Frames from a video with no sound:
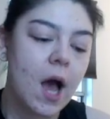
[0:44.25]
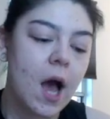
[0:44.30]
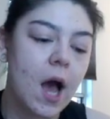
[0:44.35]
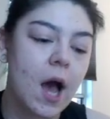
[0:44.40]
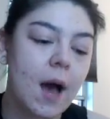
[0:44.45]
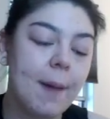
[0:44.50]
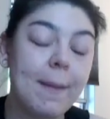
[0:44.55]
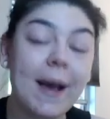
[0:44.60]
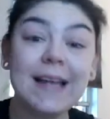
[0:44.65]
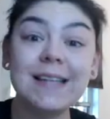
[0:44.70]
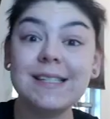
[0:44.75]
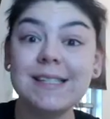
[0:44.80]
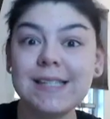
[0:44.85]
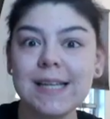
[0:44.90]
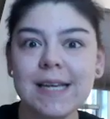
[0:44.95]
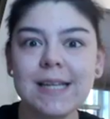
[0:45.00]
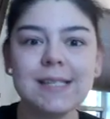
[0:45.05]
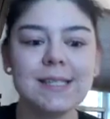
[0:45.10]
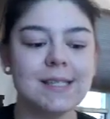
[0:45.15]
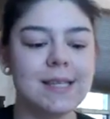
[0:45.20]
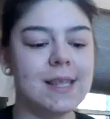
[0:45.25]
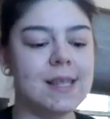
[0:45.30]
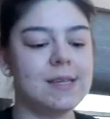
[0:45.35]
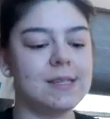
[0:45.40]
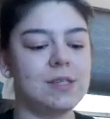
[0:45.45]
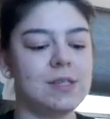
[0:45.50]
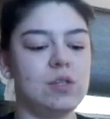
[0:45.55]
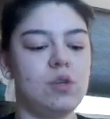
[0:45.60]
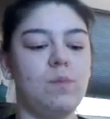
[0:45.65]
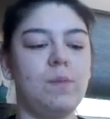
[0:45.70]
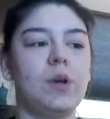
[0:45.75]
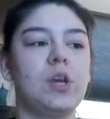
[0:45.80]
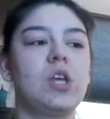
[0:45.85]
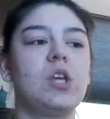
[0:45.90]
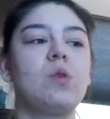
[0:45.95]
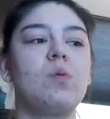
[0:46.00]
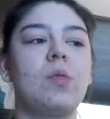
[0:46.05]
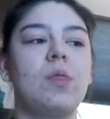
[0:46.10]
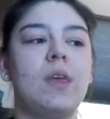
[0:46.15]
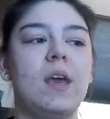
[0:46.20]
I did see this super
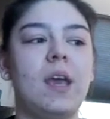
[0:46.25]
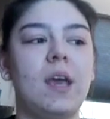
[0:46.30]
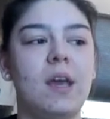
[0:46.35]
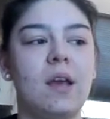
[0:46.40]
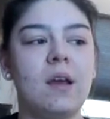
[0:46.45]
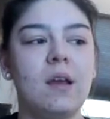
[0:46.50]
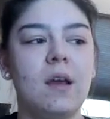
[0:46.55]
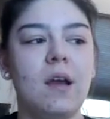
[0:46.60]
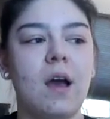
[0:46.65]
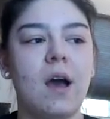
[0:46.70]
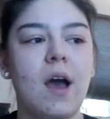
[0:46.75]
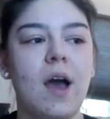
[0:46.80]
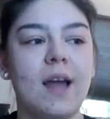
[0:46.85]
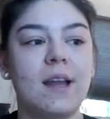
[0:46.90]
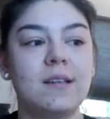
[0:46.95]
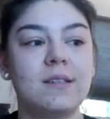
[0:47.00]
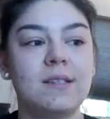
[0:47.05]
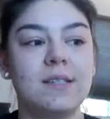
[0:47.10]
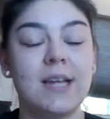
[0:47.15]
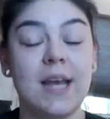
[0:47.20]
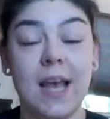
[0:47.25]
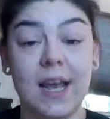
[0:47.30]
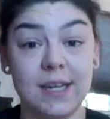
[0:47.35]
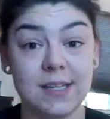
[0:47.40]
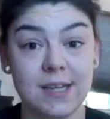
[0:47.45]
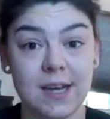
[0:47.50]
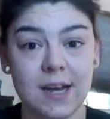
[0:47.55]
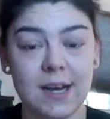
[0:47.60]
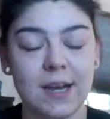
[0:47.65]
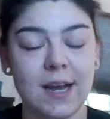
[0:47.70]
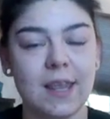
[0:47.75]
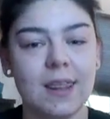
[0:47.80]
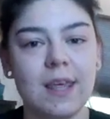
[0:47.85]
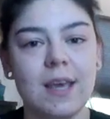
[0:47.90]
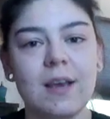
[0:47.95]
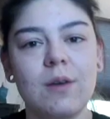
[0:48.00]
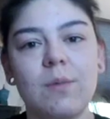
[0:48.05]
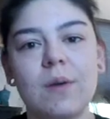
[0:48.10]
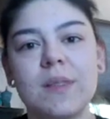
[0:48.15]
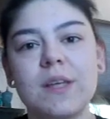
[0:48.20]
cute thing on TikTok, I
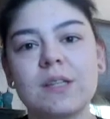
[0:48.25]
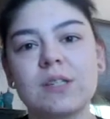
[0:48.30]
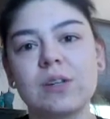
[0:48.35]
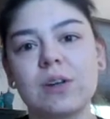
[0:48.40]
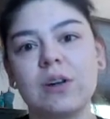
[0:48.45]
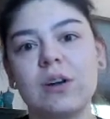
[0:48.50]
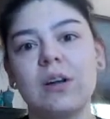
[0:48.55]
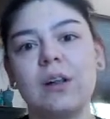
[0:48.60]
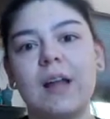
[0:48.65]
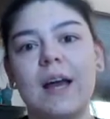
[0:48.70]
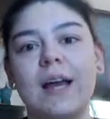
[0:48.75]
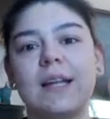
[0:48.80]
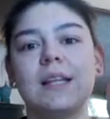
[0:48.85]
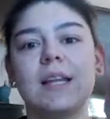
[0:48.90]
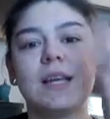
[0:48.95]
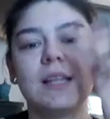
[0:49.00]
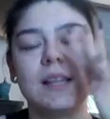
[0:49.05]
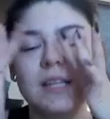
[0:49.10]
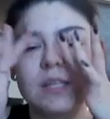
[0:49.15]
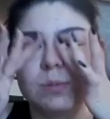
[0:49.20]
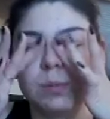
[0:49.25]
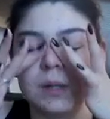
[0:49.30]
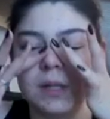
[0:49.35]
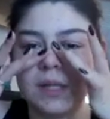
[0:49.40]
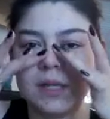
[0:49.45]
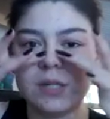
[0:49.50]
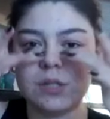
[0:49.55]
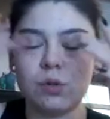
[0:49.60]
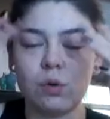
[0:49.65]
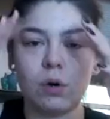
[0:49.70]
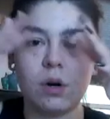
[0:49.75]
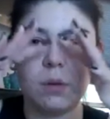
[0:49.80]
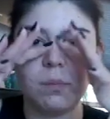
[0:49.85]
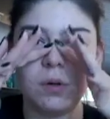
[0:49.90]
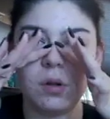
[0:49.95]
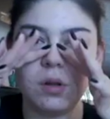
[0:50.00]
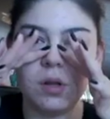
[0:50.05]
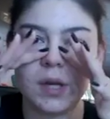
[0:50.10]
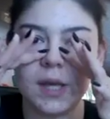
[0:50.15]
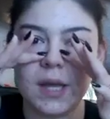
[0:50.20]
think, where this girl had like these really
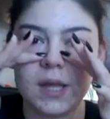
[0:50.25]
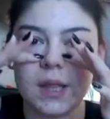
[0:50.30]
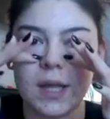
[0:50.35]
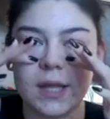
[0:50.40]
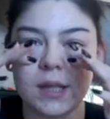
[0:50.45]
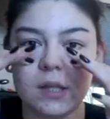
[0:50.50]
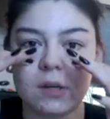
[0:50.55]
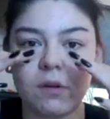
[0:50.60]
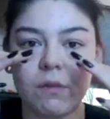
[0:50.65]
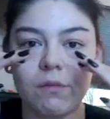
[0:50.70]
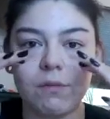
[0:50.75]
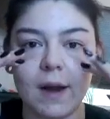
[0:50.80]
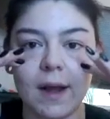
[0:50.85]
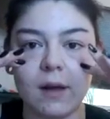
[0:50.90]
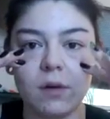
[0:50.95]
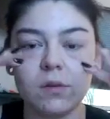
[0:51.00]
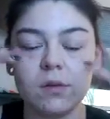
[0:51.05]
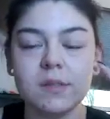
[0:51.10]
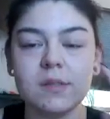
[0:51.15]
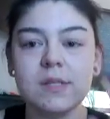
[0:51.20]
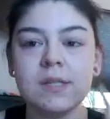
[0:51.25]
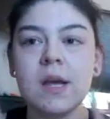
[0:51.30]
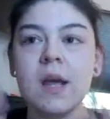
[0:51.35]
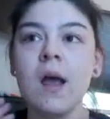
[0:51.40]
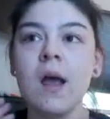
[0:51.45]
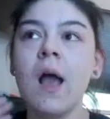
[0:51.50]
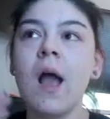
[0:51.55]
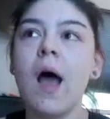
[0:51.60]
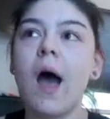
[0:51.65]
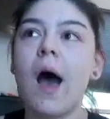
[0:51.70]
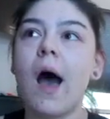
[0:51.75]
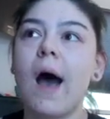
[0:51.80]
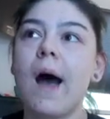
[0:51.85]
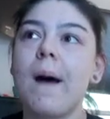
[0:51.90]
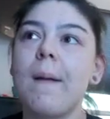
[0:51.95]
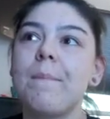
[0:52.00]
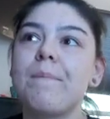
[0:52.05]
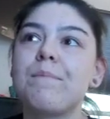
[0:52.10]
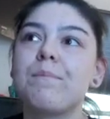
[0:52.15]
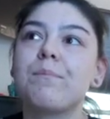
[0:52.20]
adorable looking like little freckles,
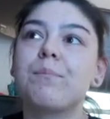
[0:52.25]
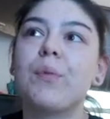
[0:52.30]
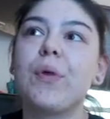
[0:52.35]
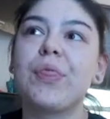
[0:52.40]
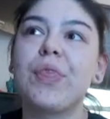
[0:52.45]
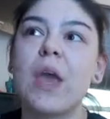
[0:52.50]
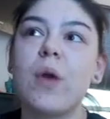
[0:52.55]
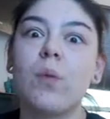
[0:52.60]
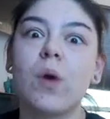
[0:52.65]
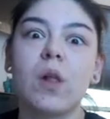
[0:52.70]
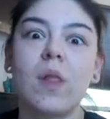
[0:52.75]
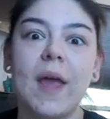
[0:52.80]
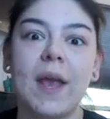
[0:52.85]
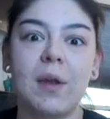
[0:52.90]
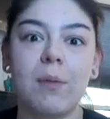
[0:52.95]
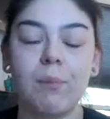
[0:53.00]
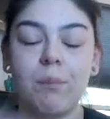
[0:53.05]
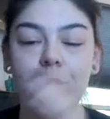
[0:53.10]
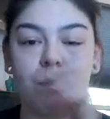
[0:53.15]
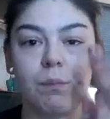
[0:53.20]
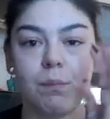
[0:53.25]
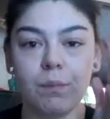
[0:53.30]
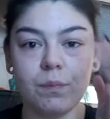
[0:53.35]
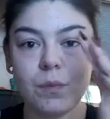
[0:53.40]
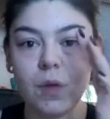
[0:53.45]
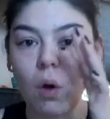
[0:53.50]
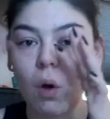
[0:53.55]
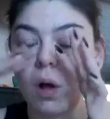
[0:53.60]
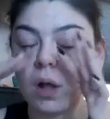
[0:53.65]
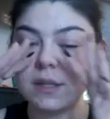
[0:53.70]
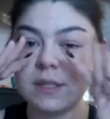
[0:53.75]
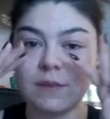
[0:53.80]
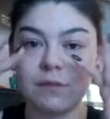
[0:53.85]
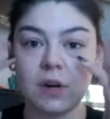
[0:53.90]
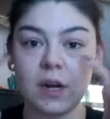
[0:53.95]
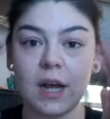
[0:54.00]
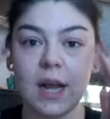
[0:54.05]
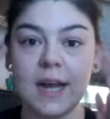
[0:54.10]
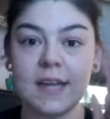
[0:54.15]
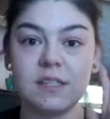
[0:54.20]
but they were like all
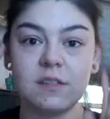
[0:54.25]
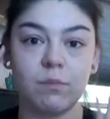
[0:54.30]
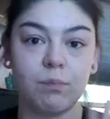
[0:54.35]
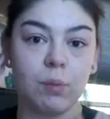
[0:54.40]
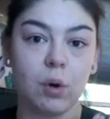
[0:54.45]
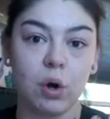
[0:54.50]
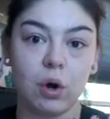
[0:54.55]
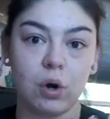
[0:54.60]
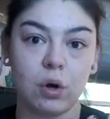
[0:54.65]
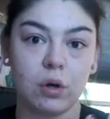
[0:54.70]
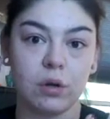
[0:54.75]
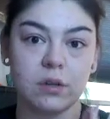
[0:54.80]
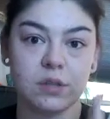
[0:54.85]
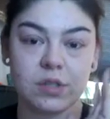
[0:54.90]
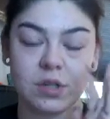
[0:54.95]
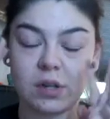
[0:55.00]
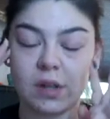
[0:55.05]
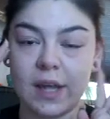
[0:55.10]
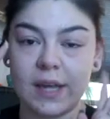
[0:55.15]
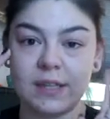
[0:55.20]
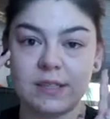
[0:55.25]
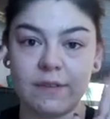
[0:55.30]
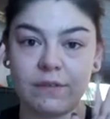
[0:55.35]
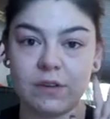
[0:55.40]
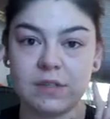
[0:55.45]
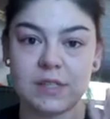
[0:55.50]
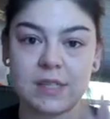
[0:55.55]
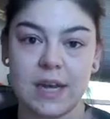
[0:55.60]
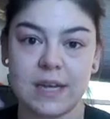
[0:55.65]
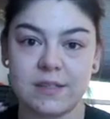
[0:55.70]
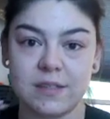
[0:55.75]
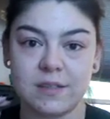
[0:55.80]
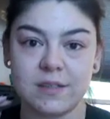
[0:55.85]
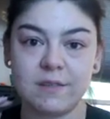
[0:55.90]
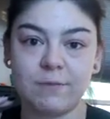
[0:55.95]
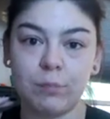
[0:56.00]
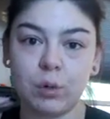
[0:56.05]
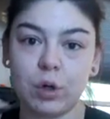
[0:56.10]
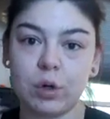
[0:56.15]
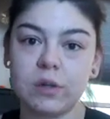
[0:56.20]
different kinds of pearls or like different sizes
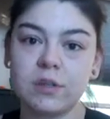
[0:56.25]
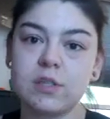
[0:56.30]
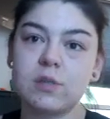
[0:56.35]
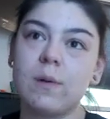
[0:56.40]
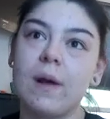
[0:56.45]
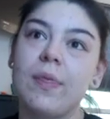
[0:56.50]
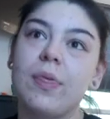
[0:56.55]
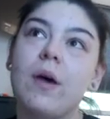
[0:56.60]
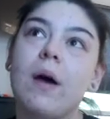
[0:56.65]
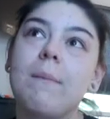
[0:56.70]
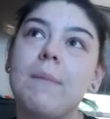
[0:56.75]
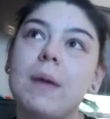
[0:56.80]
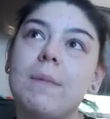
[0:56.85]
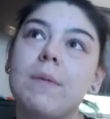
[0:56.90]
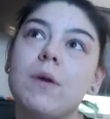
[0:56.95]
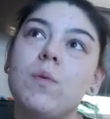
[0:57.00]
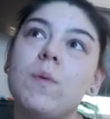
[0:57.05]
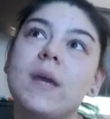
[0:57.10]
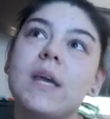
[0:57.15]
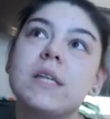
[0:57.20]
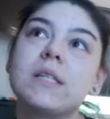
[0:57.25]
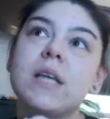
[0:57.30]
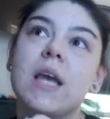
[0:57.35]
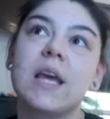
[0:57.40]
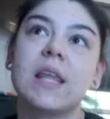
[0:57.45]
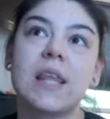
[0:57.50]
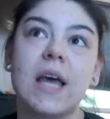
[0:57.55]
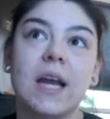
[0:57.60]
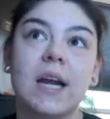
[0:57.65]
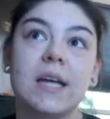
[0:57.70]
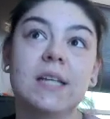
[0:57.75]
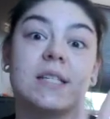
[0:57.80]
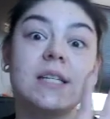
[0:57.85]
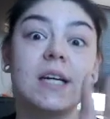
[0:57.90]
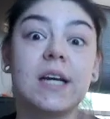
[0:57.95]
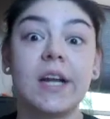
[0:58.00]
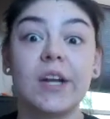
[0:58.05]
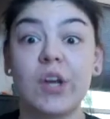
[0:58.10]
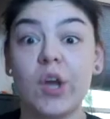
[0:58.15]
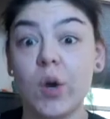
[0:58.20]
of pearls. So I thought maybe we could take that
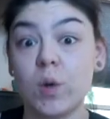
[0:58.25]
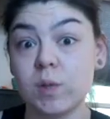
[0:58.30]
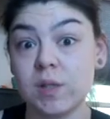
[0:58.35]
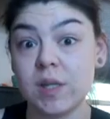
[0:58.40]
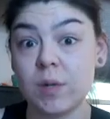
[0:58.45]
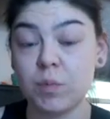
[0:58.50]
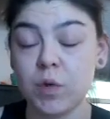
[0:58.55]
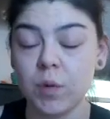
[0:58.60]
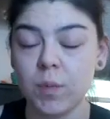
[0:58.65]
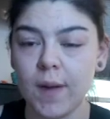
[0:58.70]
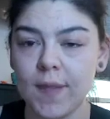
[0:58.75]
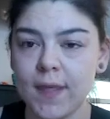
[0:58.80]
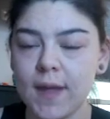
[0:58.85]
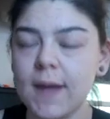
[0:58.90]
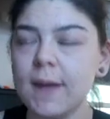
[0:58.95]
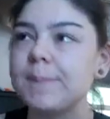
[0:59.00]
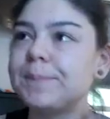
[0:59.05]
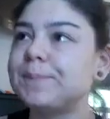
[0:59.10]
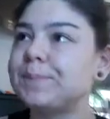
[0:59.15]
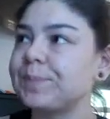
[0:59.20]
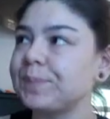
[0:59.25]
idea and go somewhere with it.